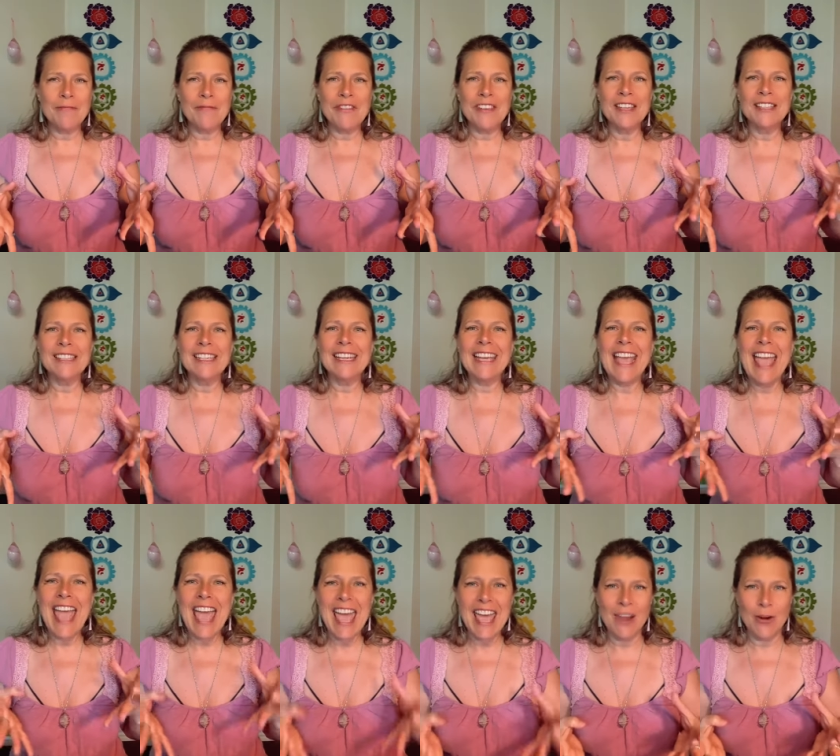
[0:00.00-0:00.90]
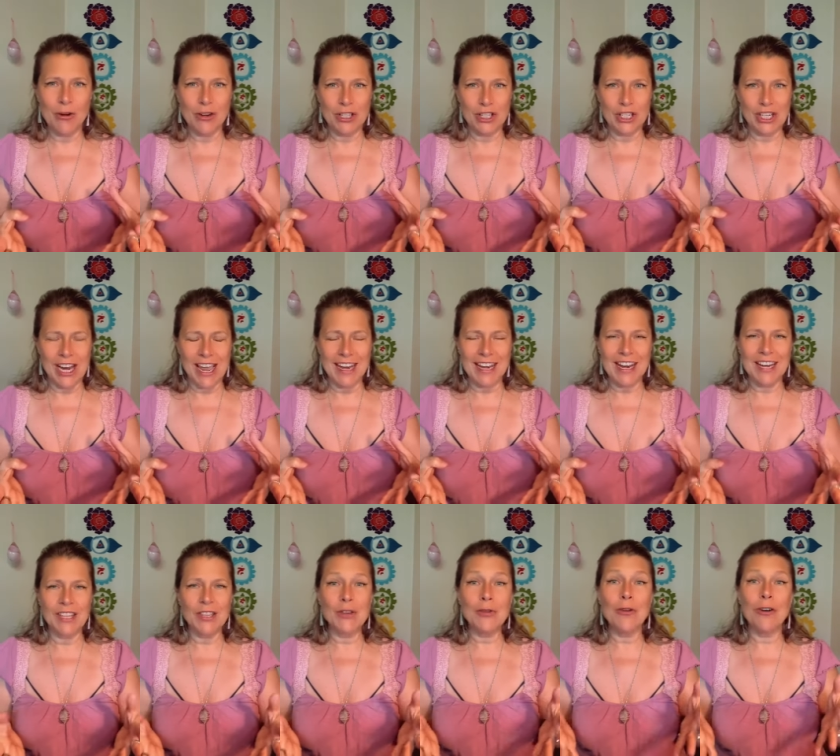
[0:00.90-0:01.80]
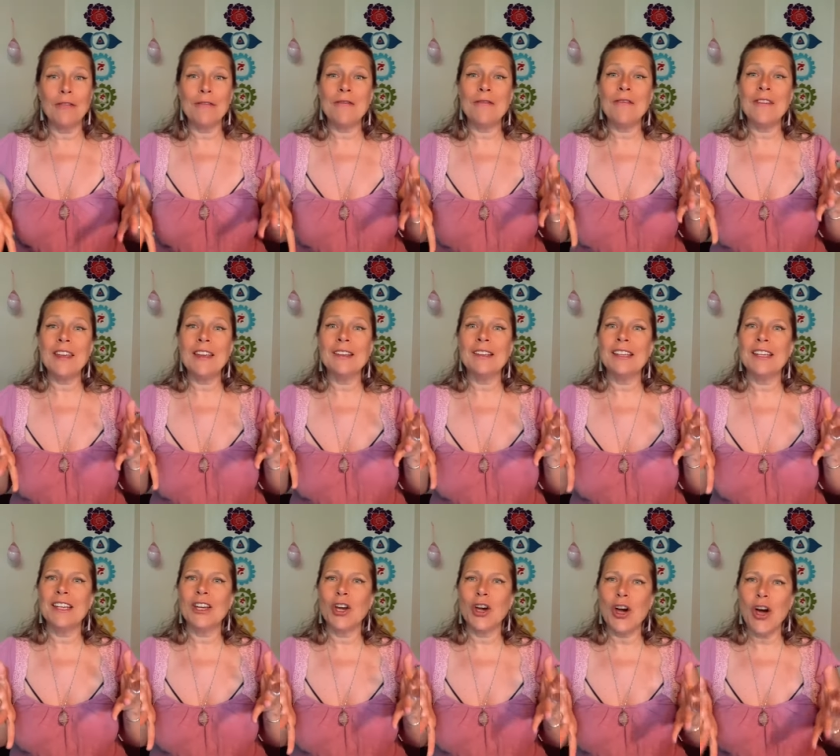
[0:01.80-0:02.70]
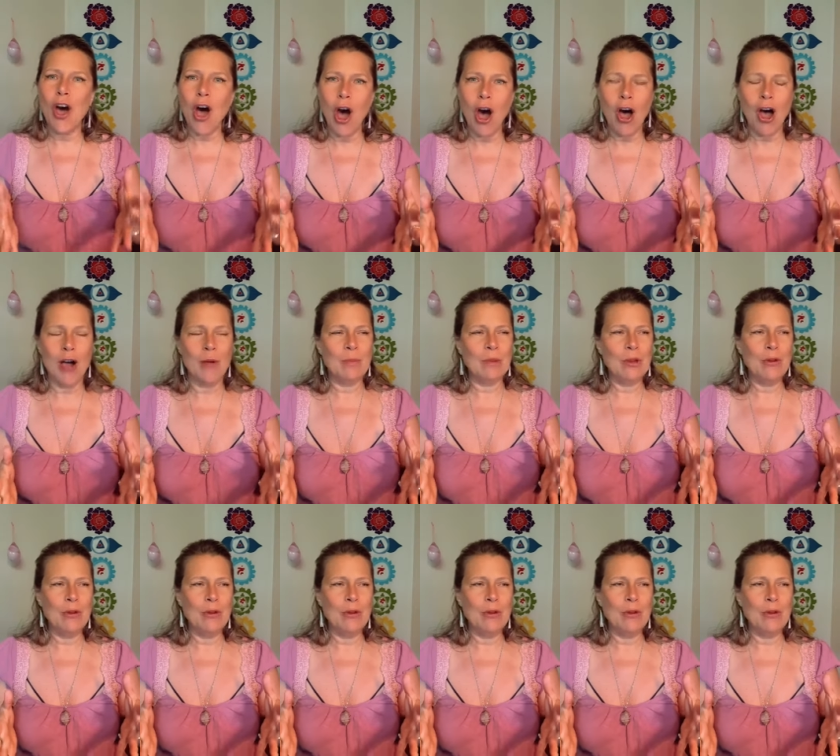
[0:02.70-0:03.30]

feeling energetic. You are feeling calm.